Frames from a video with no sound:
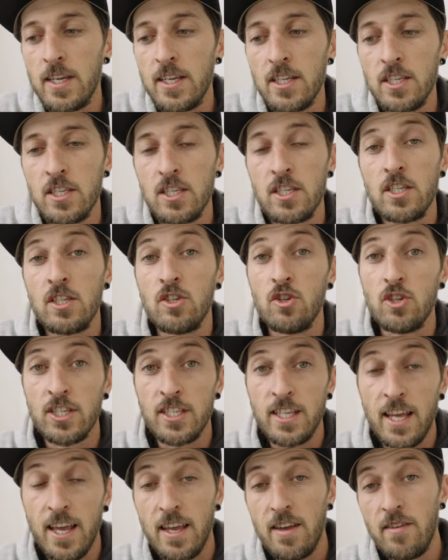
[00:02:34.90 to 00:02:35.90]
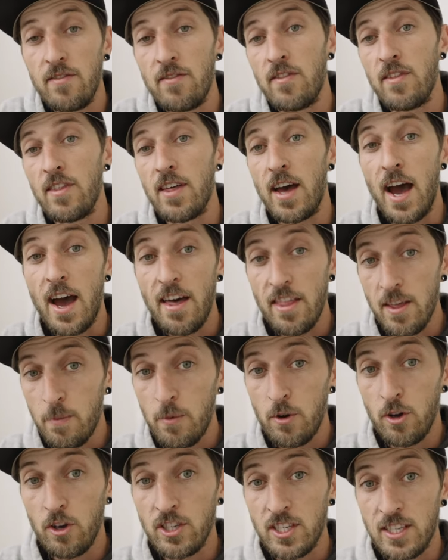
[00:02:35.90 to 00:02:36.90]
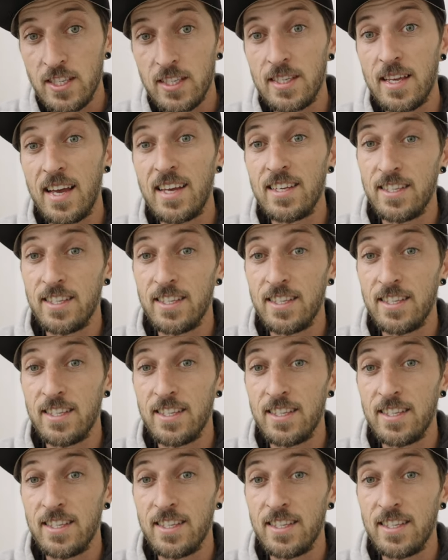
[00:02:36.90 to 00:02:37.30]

is to save the other person's